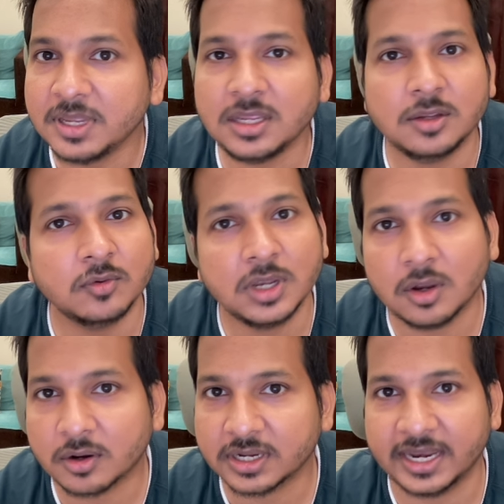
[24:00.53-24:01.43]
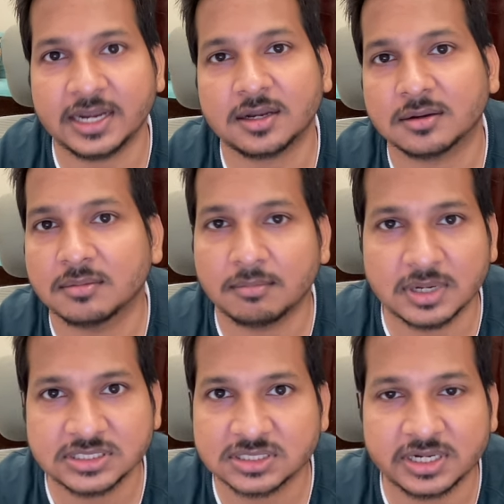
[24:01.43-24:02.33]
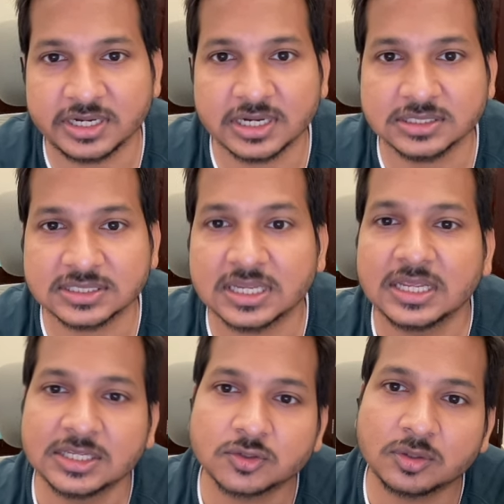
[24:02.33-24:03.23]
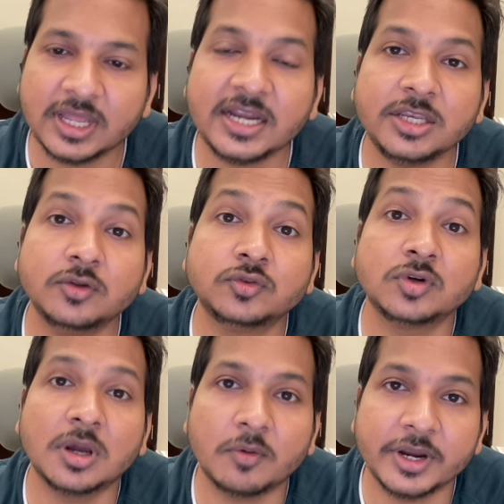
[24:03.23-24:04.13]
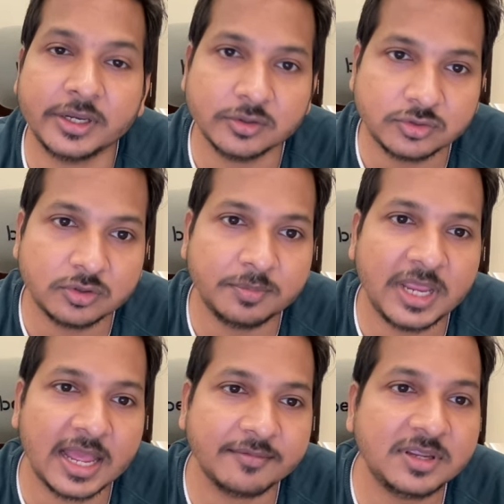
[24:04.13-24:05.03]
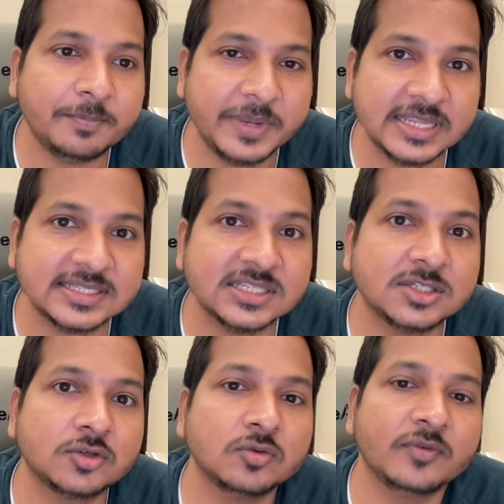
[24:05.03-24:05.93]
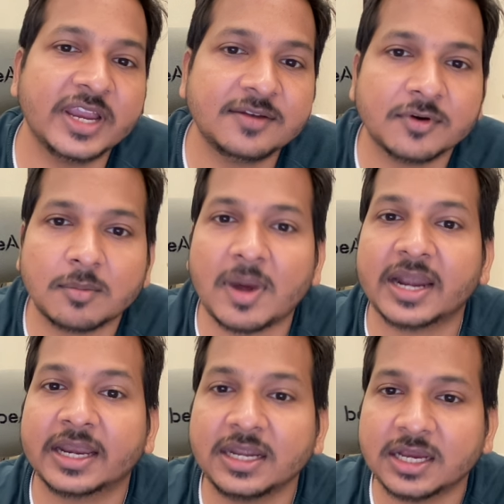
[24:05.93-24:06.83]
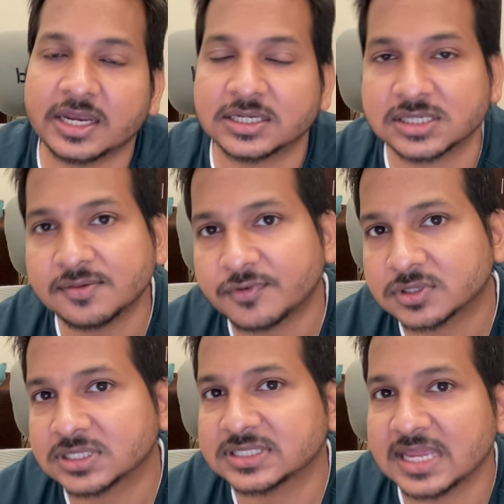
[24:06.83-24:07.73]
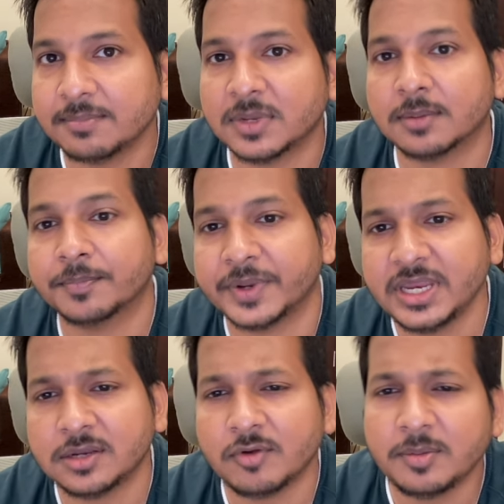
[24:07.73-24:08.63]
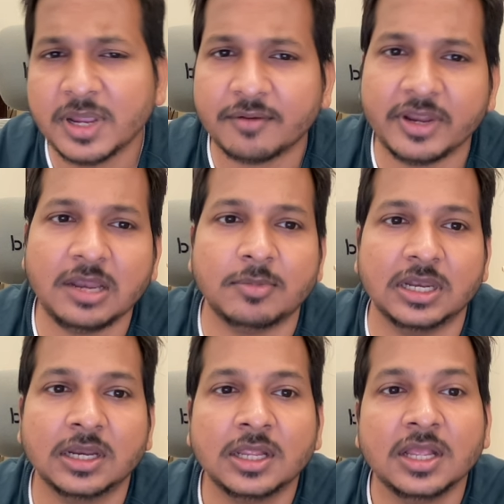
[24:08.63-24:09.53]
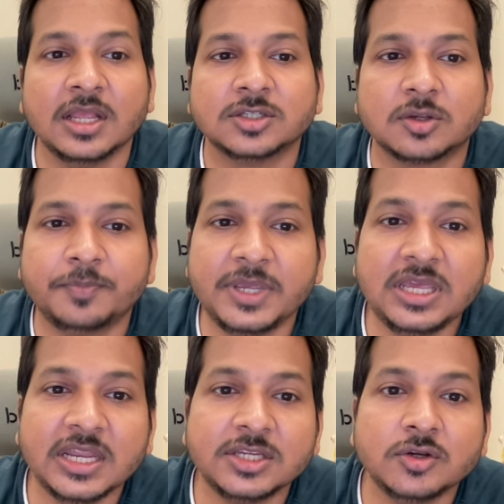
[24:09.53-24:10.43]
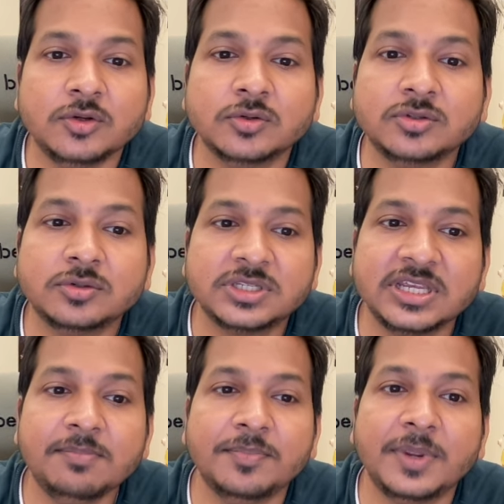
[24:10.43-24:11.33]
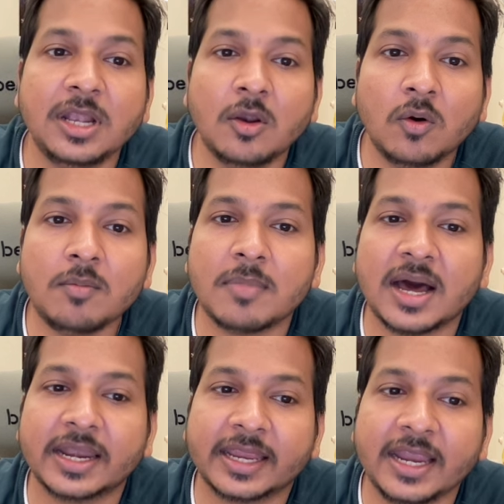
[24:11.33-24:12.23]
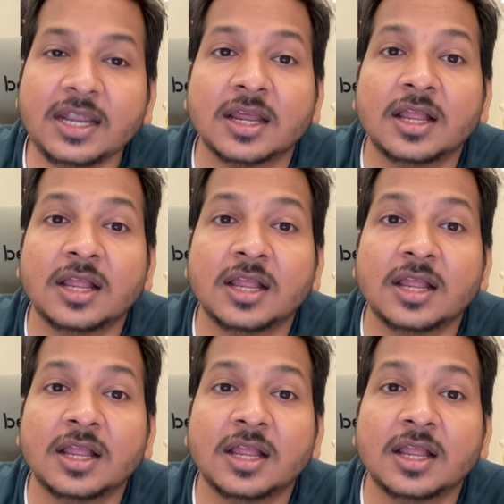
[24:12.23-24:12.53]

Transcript: you will not get much returns. So that you should avoid. You should be having patience to wait for market correction for the same company. It will be available. So P ratio you should see below market